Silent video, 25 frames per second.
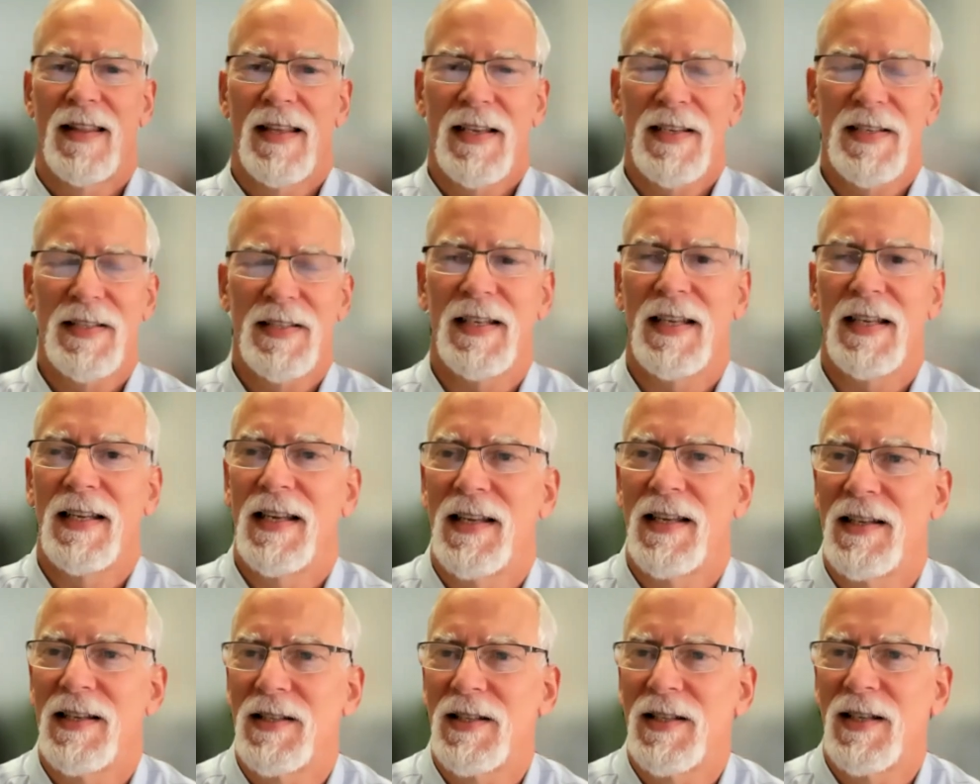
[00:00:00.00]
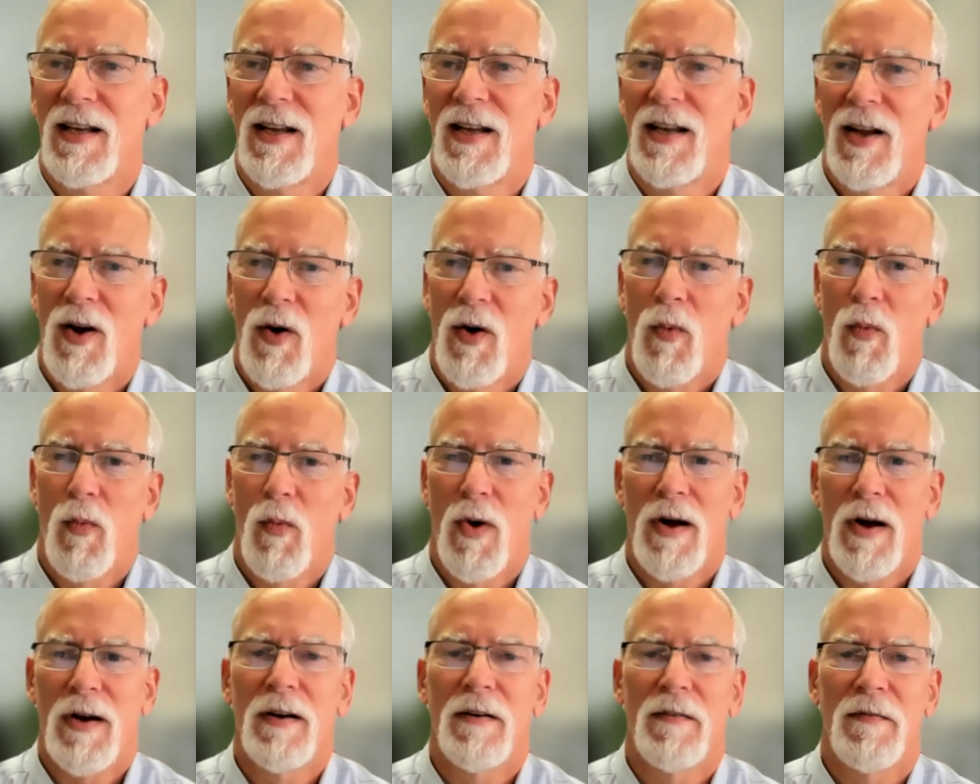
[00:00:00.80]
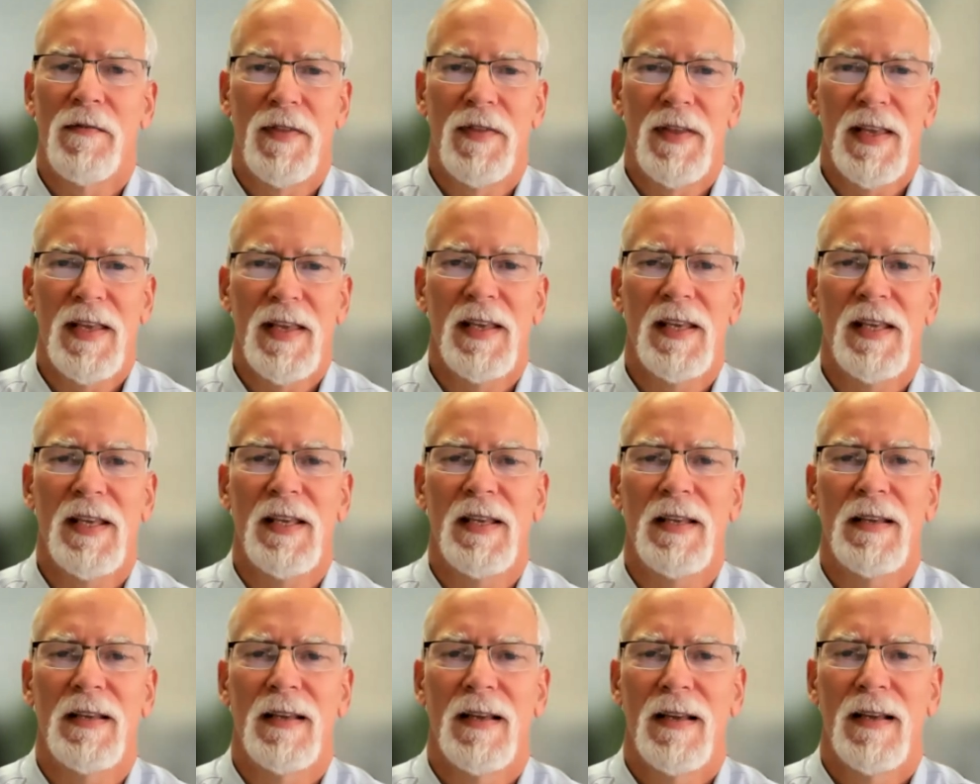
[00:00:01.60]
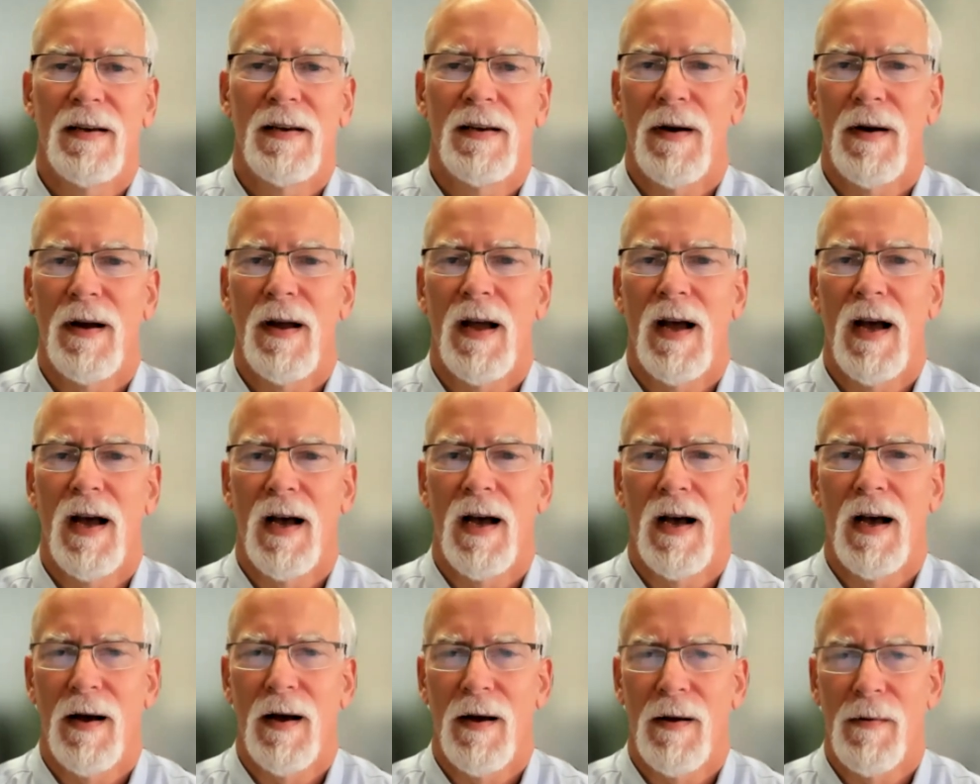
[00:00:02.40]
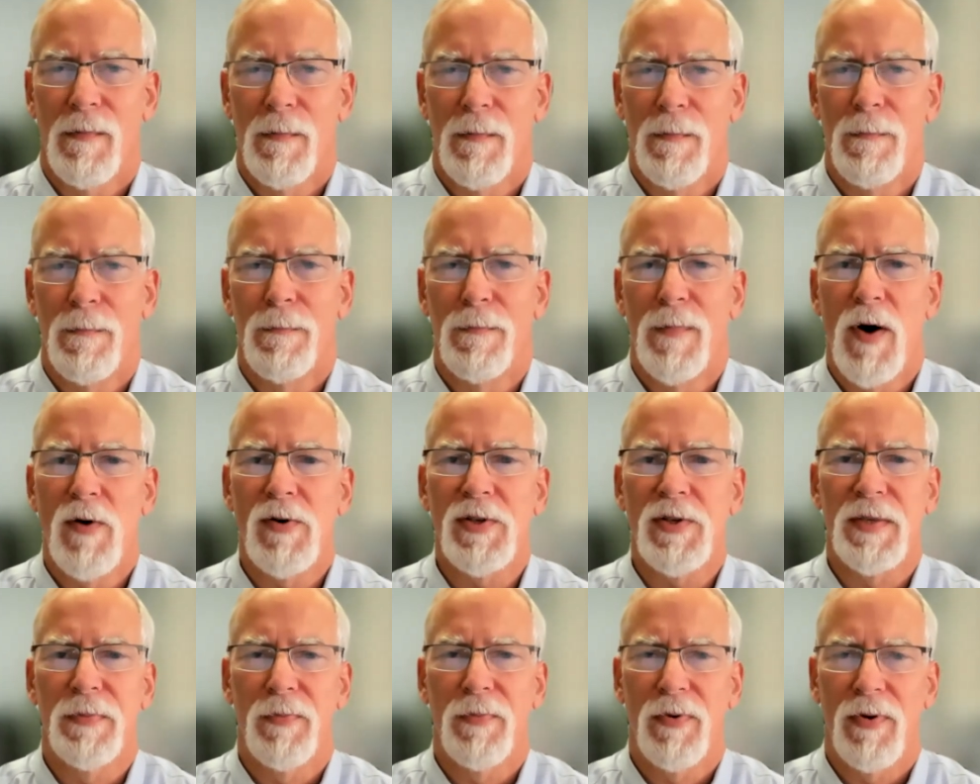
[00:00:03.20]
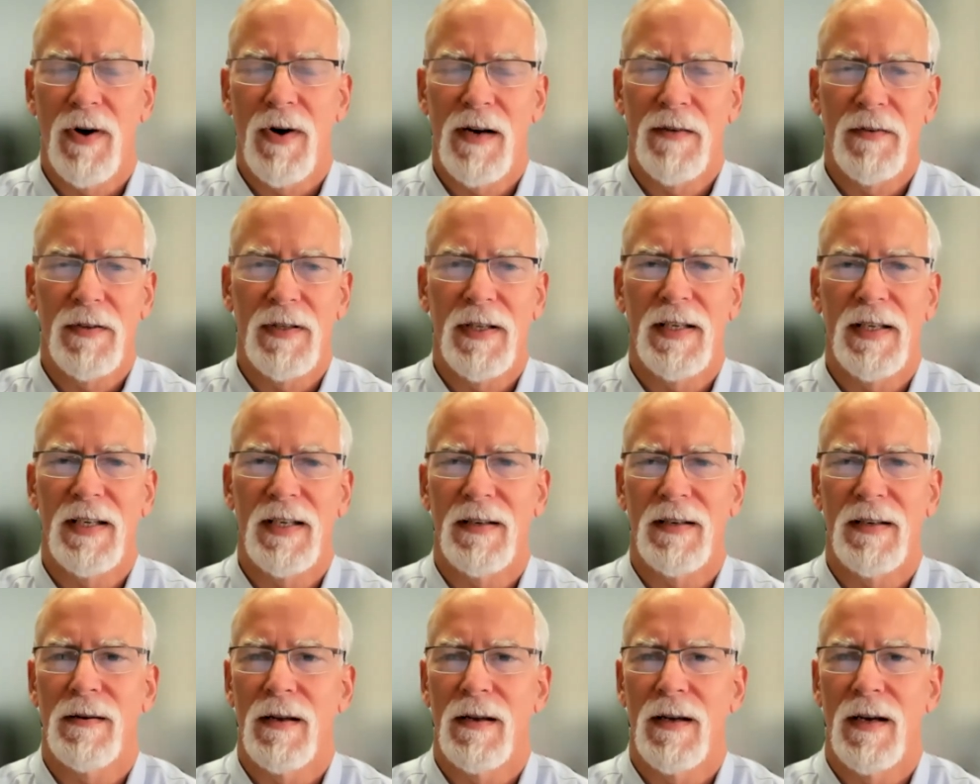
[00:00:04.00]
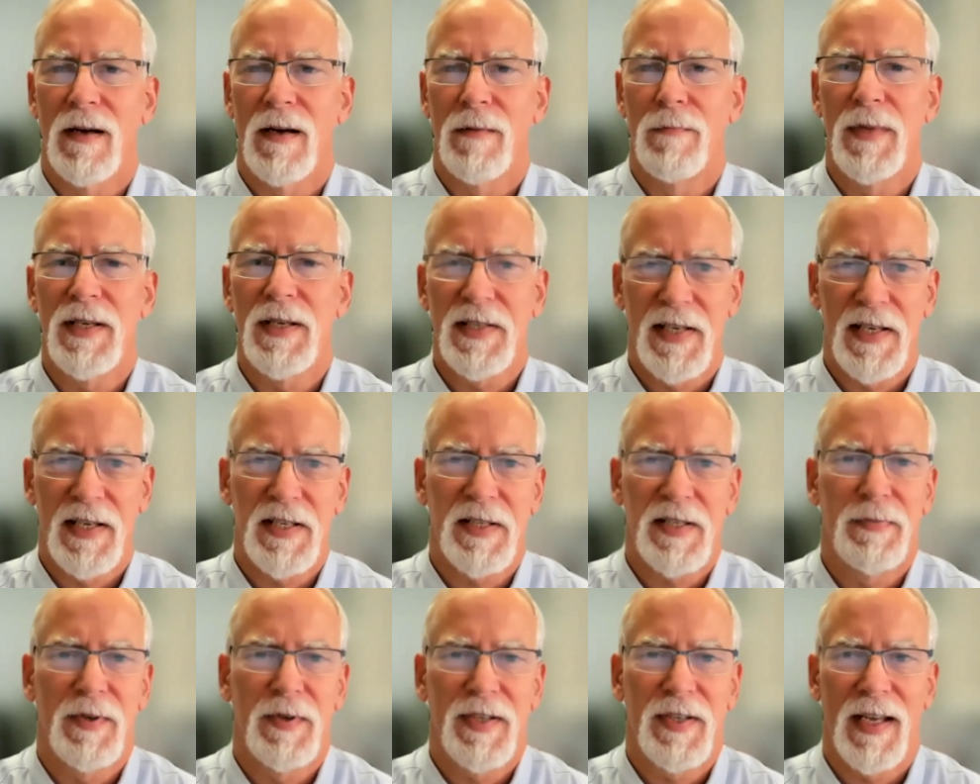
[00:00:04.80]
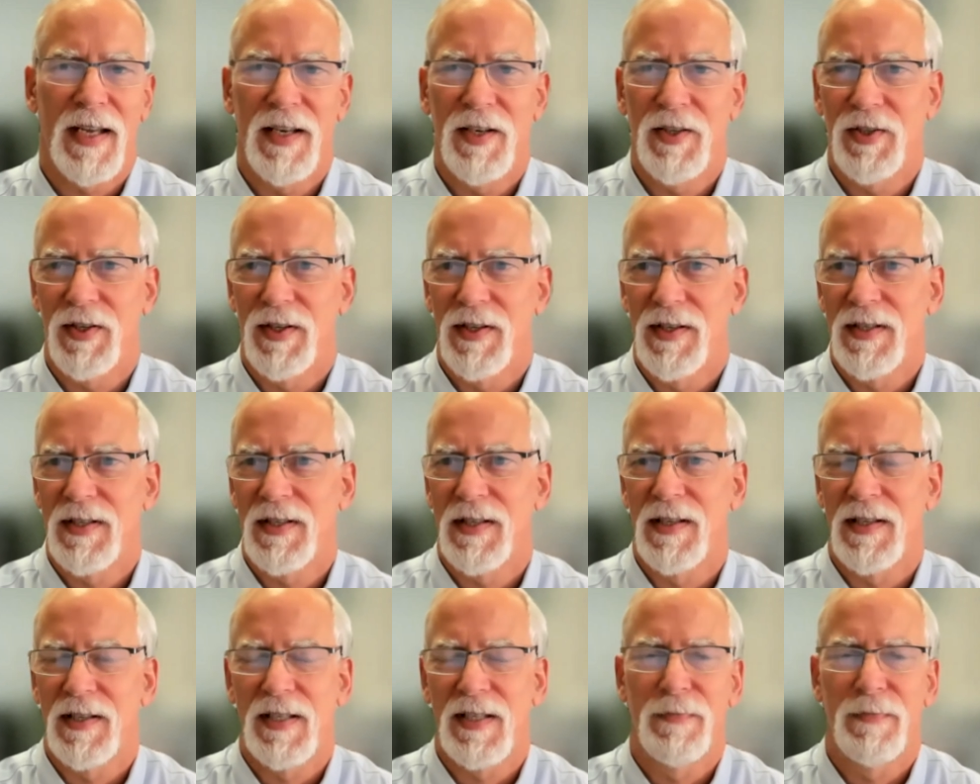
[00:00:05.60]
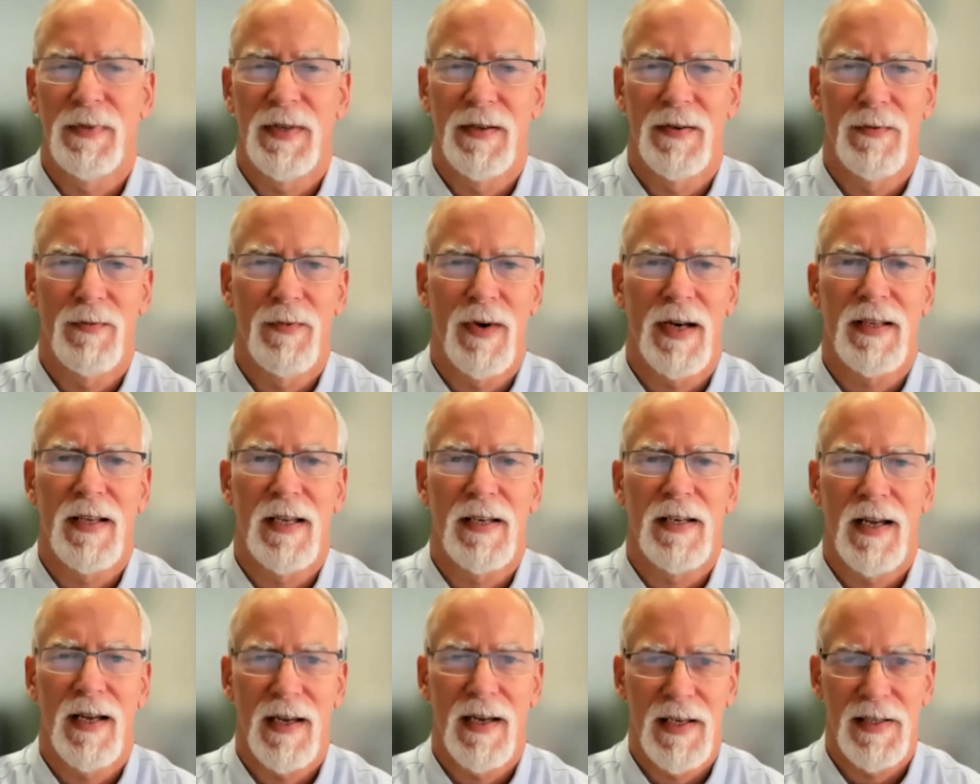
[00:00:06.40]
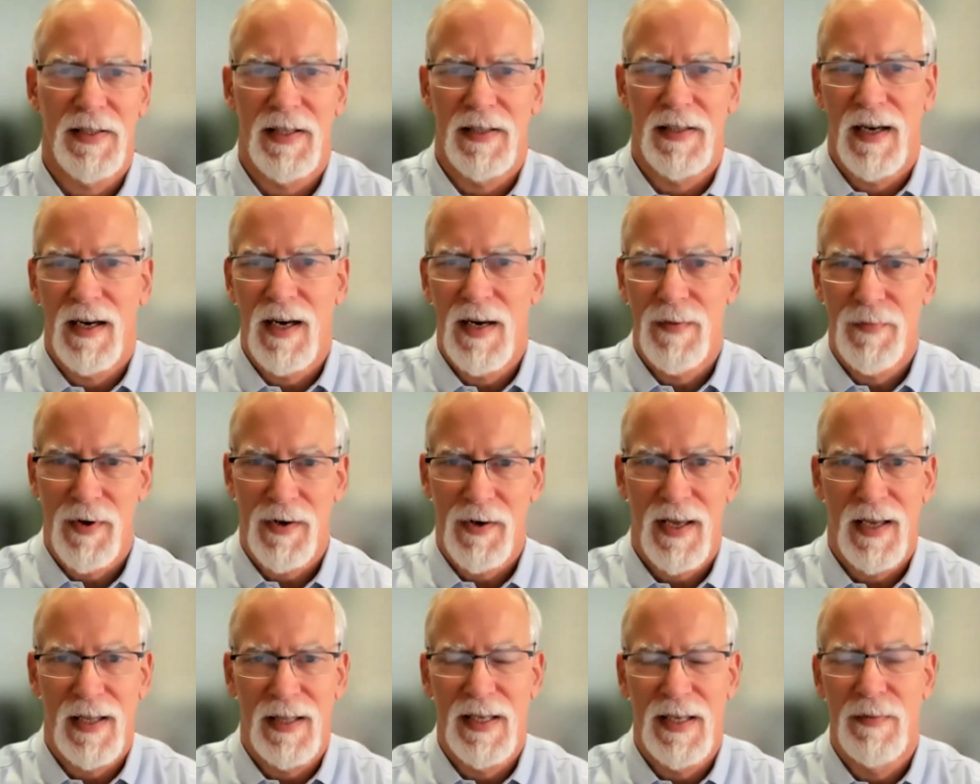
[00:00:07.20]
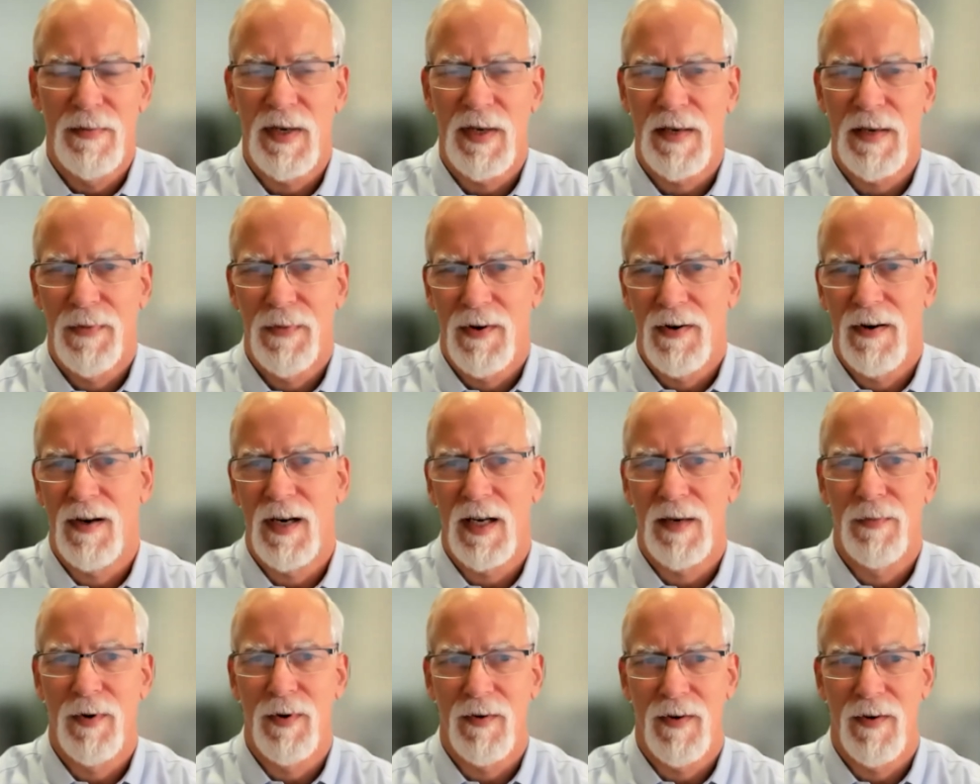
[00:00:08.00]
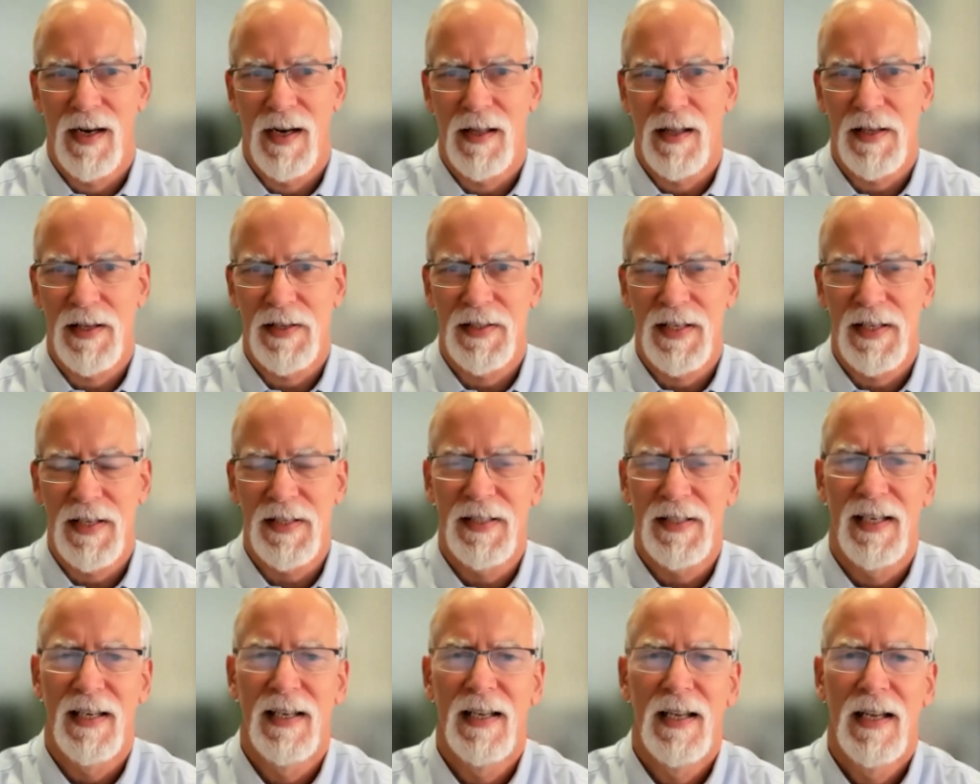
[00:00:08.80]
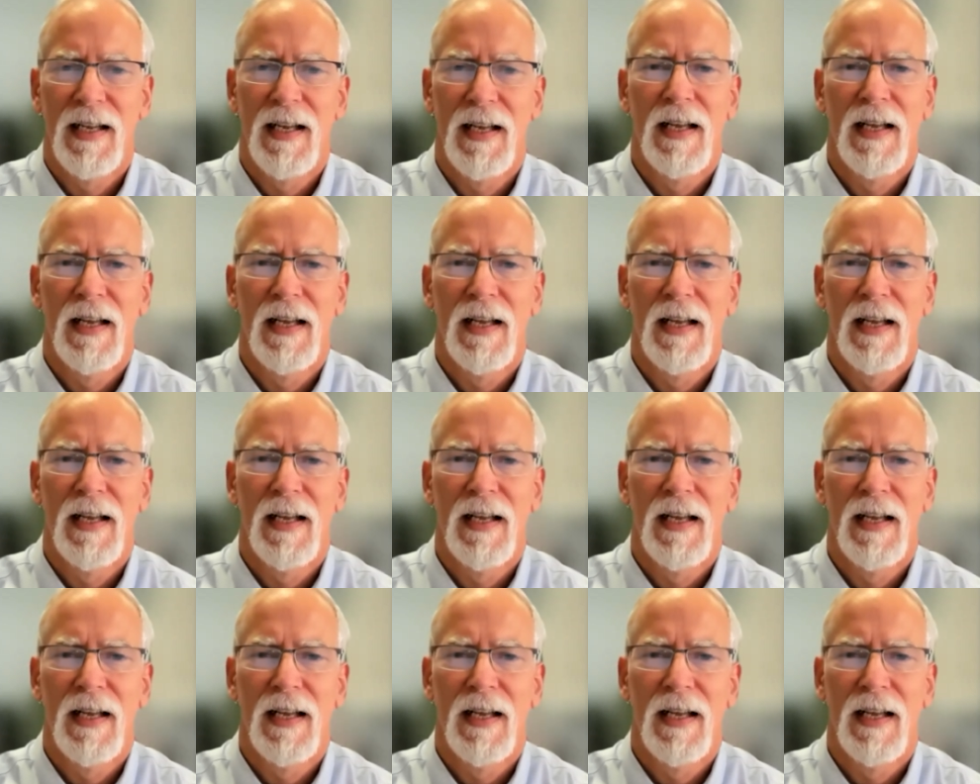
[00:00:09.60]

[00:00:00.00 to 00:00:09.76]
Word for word: This is one of the uh, most prevalent uh, missense mutations that's been recognized in hyperkalemic periodic paralysis.